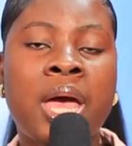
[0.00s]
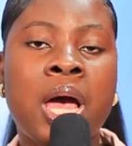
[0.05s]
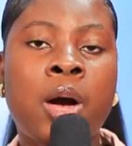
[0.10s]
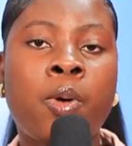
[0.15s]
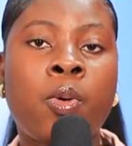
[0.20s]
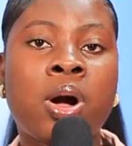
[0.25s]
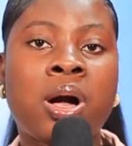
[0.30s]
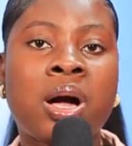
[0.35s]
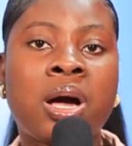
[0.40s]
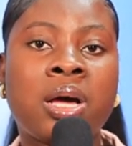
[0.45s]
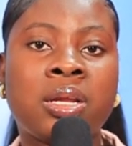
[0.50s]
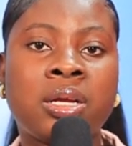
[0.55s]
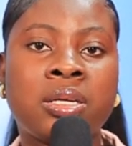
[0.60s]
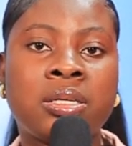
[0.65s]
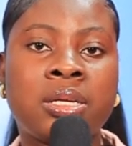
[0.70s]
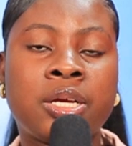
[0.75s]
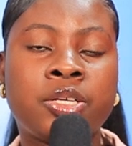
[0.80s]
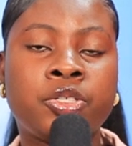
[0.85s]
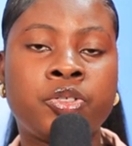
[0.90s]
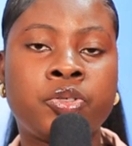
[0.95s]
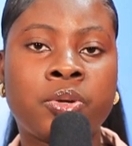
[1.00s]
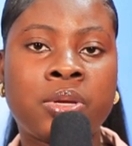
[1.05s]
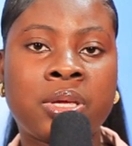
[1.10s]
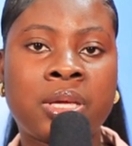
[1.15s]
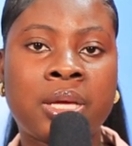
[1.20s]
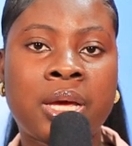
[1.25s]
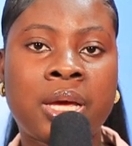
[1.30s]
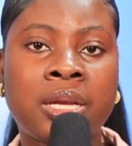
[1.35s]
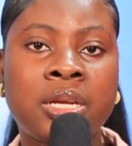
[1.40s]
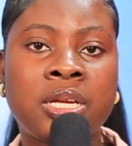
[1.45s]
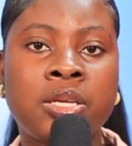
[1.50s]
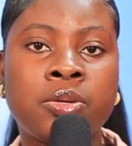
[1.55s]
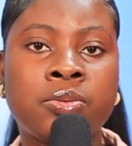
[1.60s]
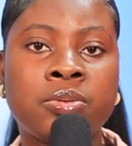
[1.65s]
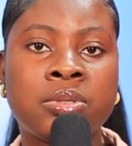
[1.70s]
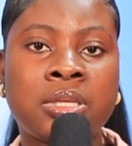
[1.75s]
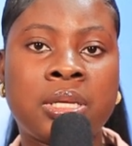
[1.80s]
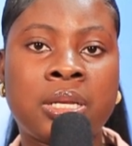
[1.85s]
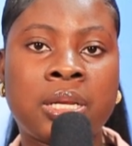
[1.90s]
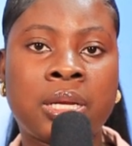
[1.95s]
e wo Canada UK and New
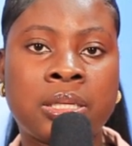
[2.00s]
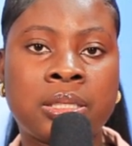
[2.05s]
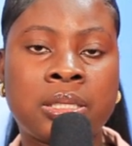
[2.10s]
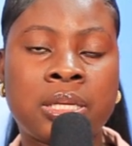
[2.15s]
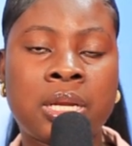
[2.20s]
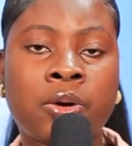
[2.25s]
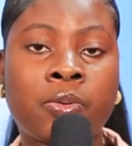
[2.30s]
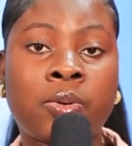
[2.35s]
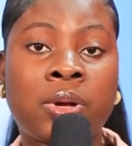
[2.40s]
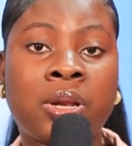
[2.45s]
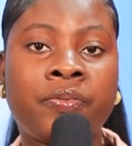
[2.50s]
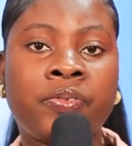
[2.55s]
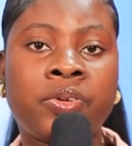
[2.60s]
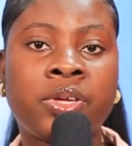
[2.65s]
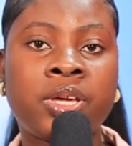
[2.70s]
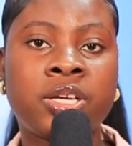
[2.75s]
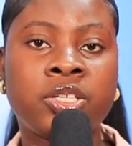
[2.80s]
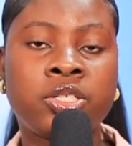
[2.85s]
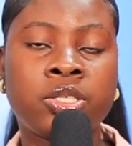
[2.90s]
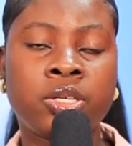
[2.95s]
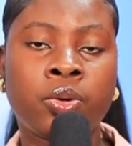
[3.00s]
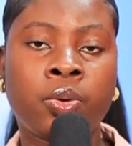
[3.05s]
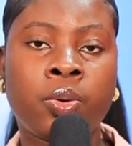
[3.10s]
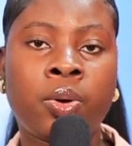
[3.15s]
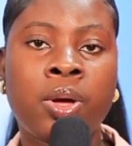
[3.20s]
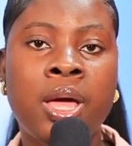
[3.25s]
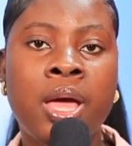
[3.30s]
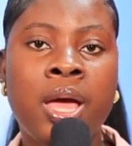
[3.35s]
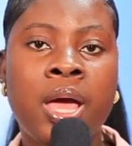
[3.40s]
Zealand na qualification no